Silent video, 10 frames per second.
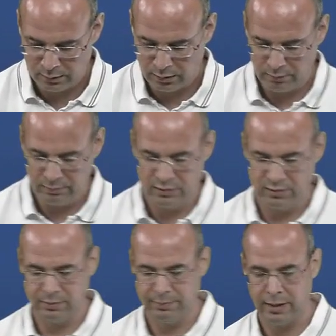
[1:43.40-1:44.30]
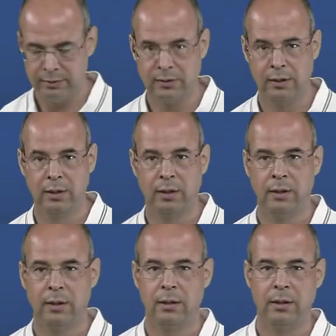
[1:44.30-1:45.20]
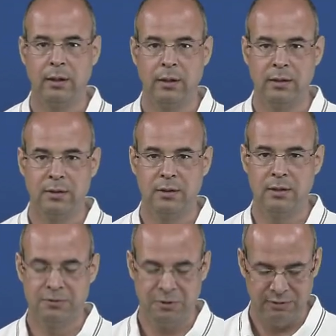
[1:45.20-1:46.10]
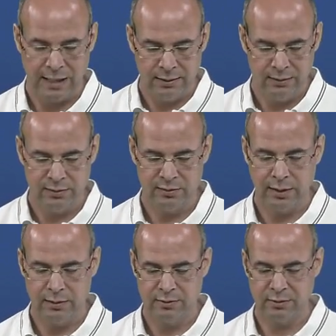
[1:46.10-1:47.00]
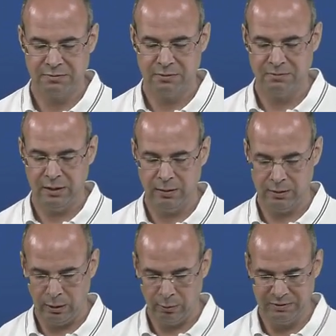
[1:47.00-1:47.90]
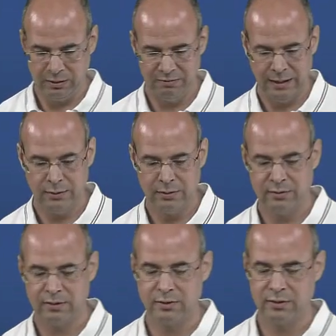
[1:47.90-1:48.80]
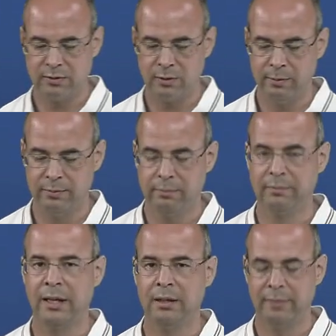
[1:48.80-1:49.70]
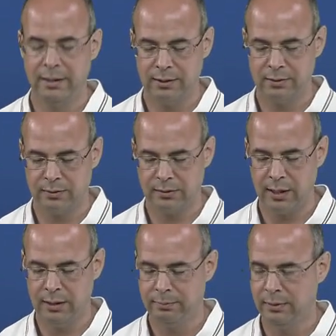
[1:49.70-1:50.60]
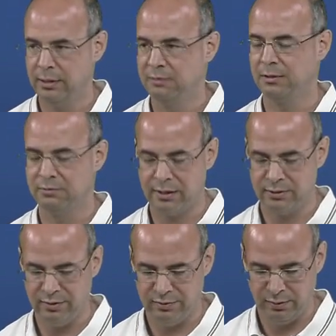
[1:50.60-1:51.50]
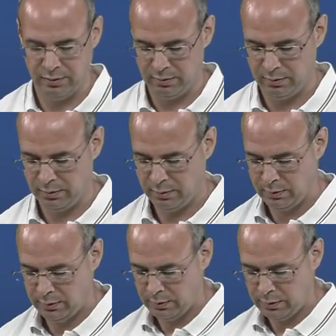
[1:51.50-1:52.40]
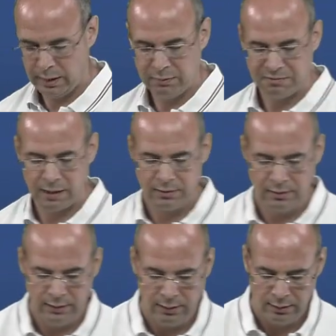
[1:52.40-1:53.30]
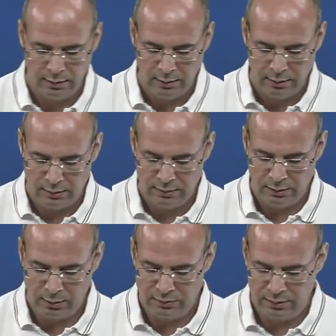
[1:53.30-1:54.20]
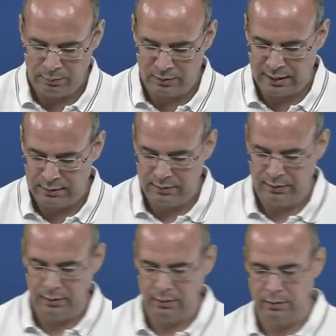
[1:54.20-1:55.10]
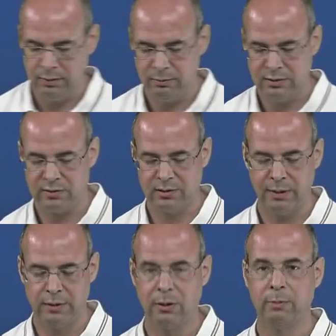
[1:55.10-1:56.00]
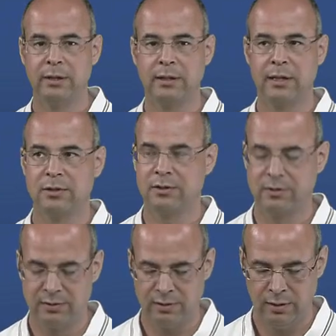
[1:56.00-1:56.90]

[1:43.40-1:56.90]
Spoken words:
which is about the reality status of an event, such as Tom may make it on time if he rushes. And finally, deontic modality, which is about obligations